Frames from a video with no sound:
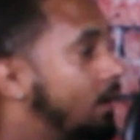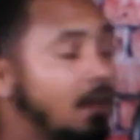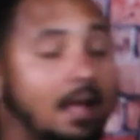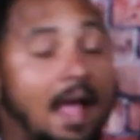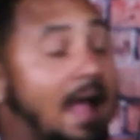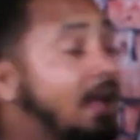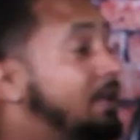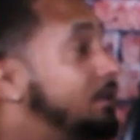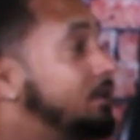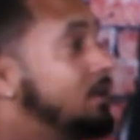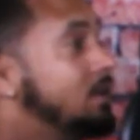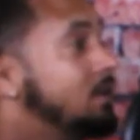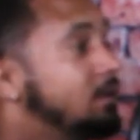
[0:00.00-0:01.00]
Like
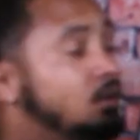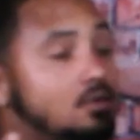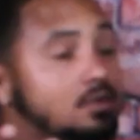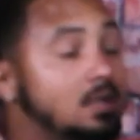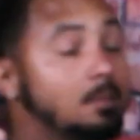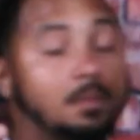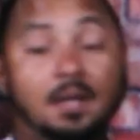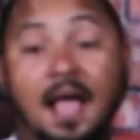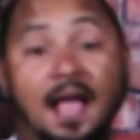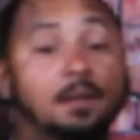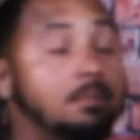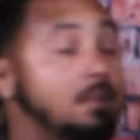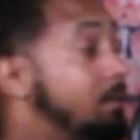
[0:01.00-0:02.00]
you see me, I
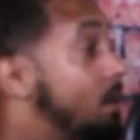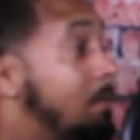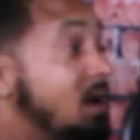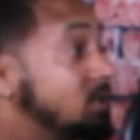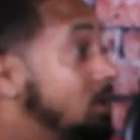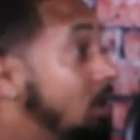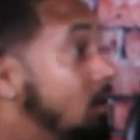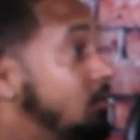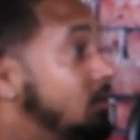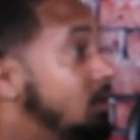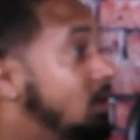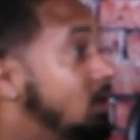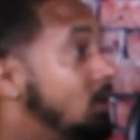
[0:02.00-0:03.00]
can be by myself
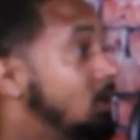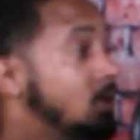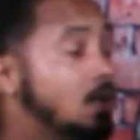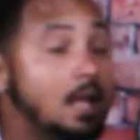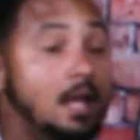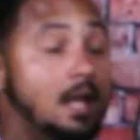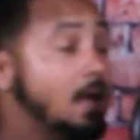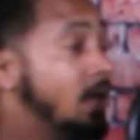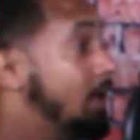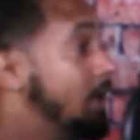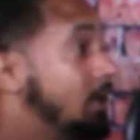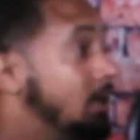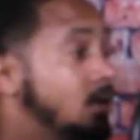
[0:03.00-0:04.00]

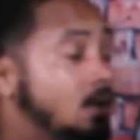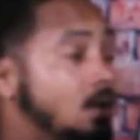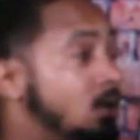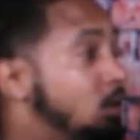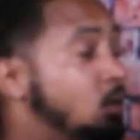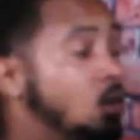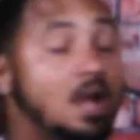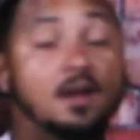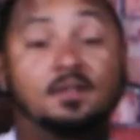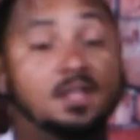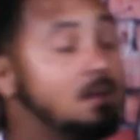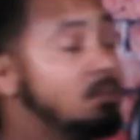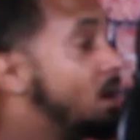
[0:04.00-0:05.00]
and do
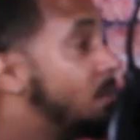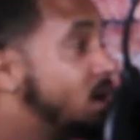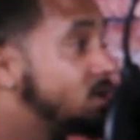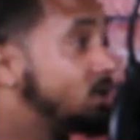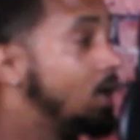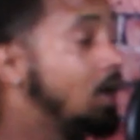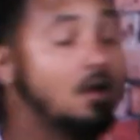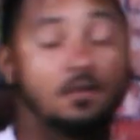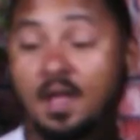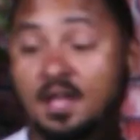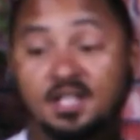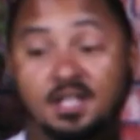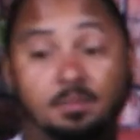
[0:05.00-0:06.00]
everything by myself
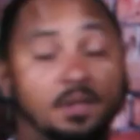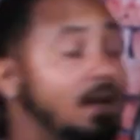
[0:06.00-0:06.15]
and just be